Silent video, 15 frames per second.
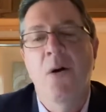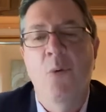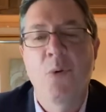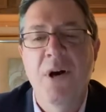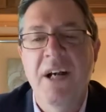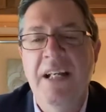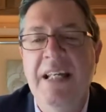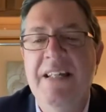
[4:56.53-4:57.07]

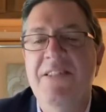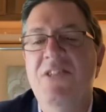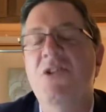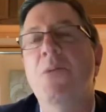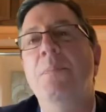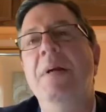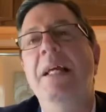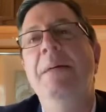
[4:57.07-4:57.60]
We're an
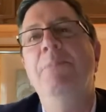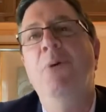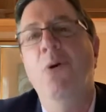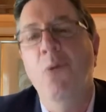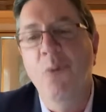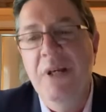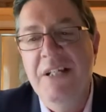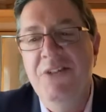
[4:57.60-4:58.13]
Easter
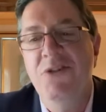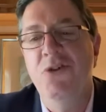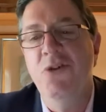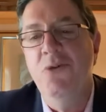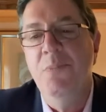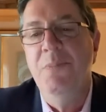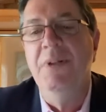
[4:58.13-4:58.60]
people. We do